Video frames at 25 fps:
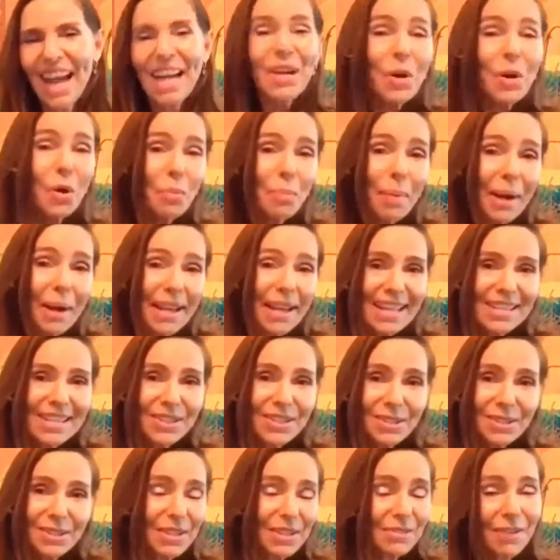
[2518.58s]
I hope I
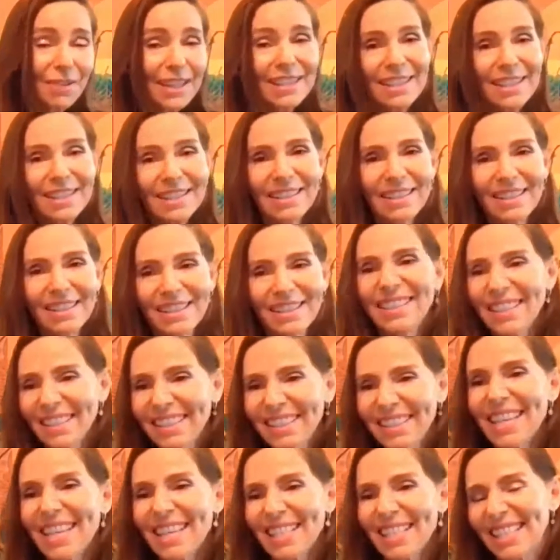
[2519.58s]
answered. If I did.
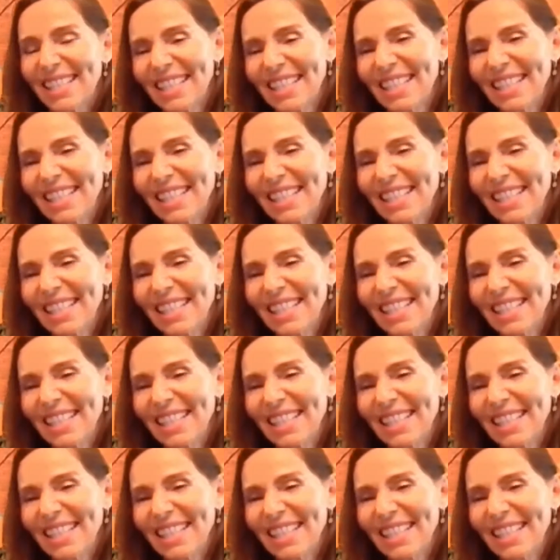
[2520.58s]
Yes.